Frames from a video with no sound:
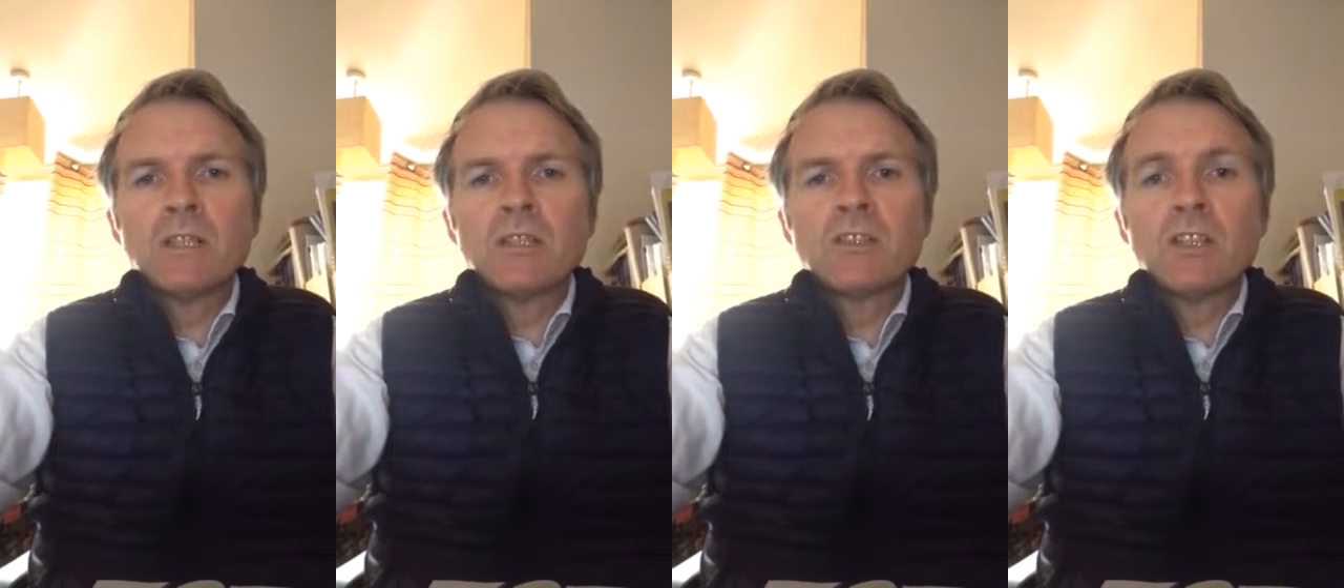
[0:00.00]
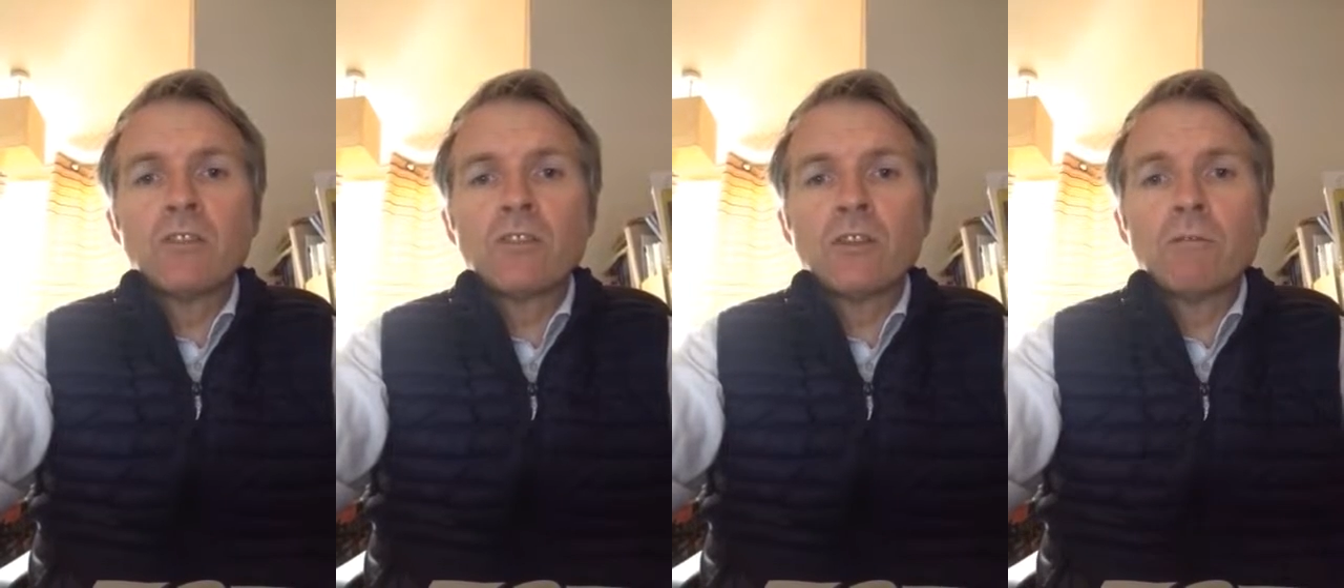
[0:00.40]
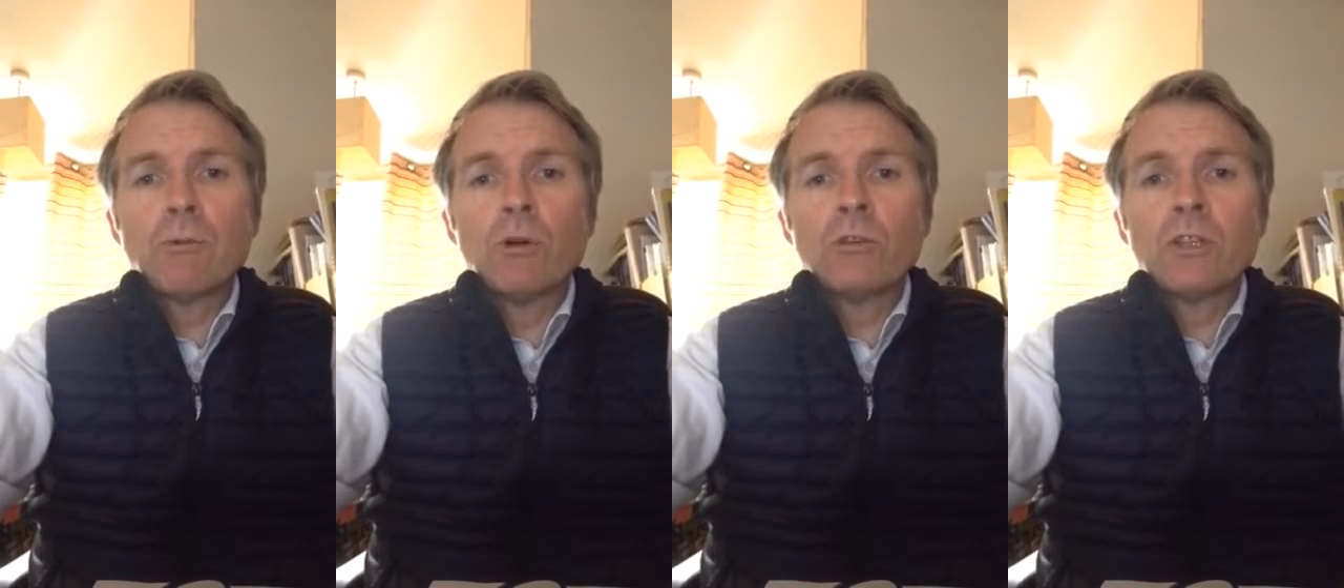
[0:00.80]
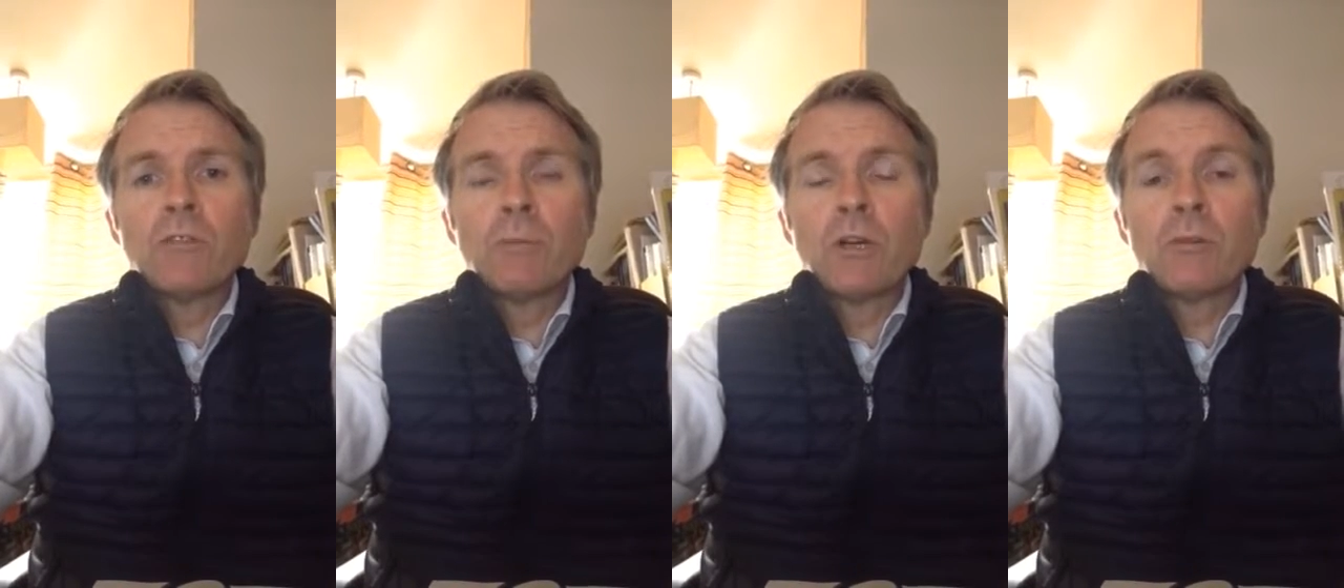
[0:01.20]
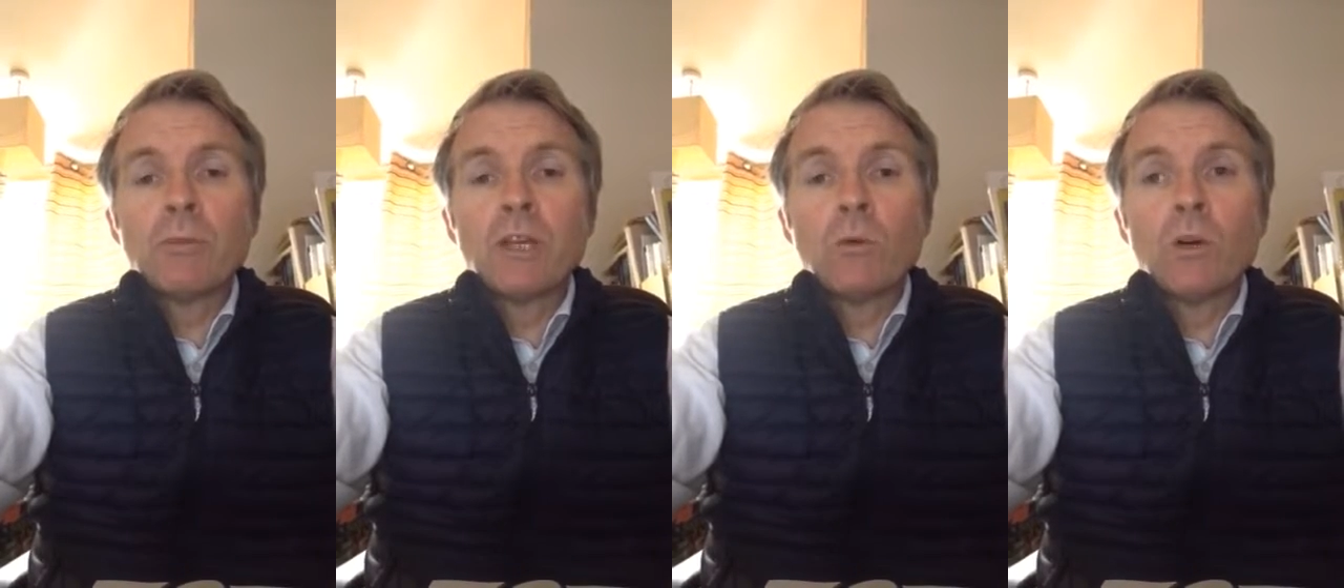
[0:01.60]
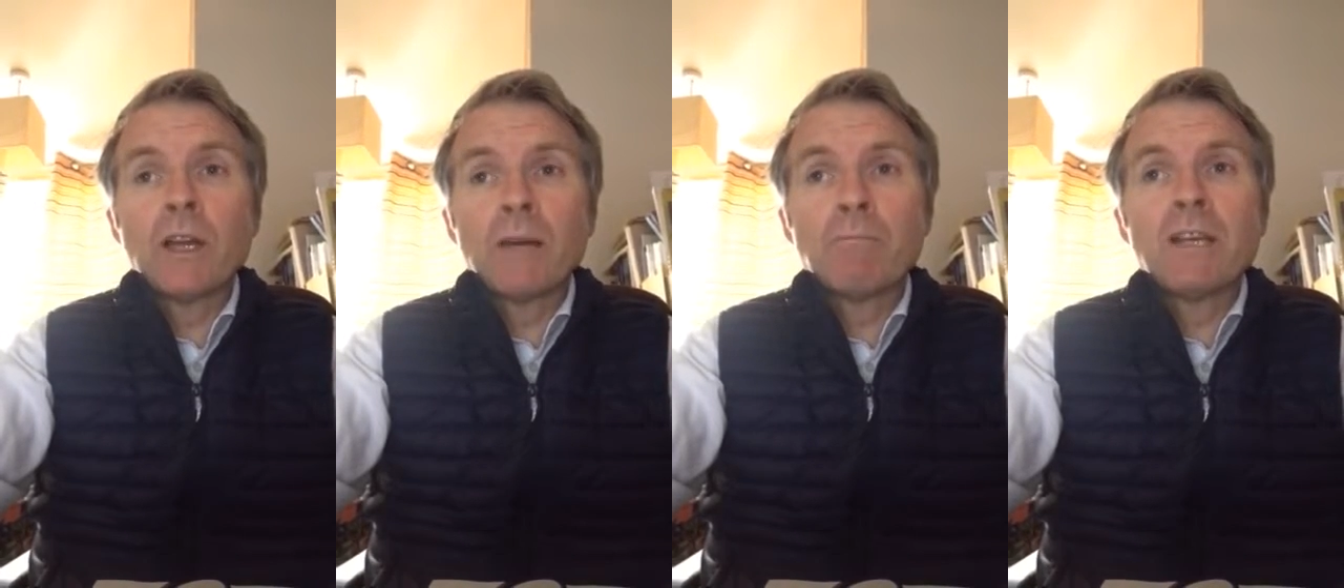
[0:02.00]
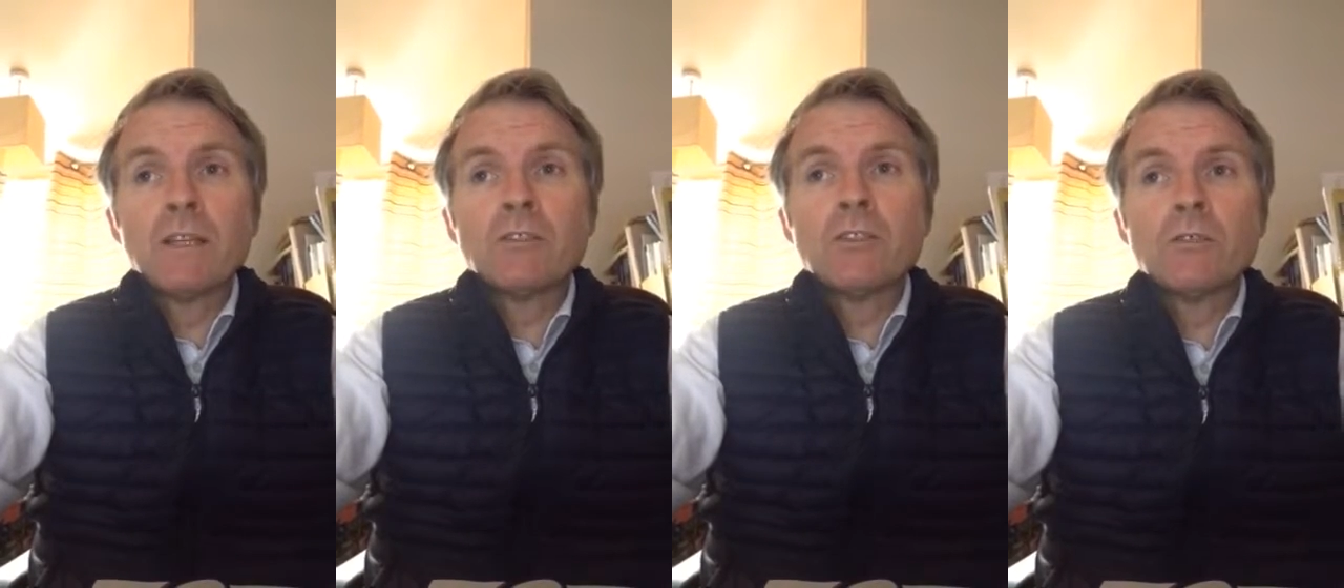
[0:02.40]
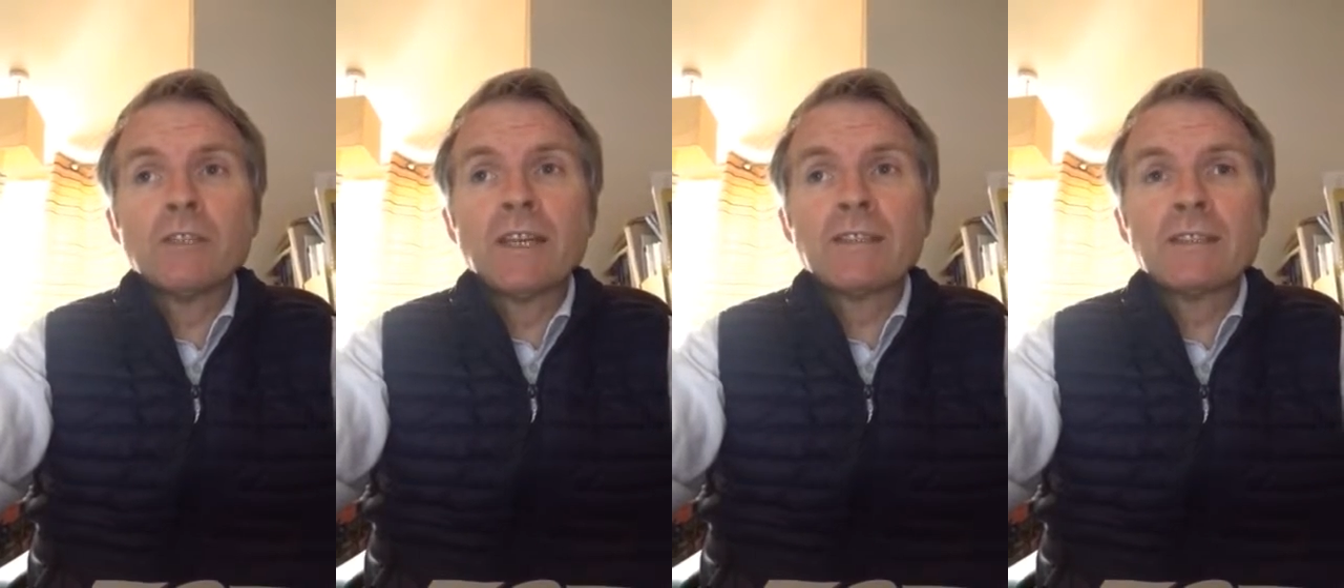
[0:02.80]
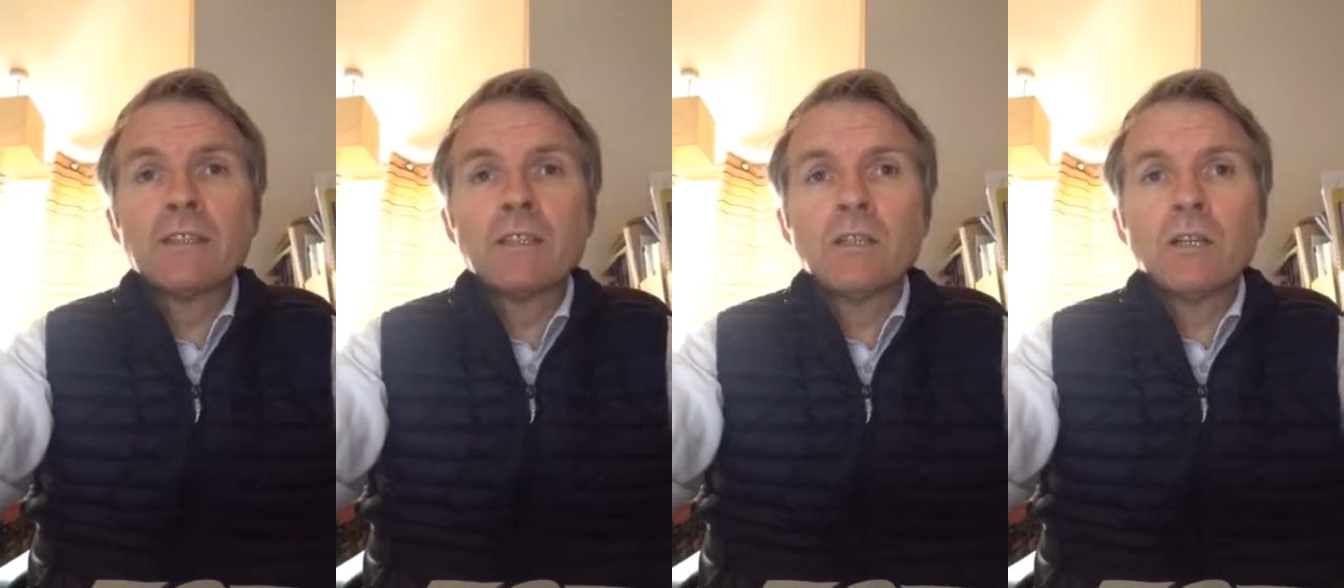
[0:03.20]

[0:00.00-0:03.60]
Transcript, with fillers: Since the reporting of both Pillar 1 and Pillar 2 testing,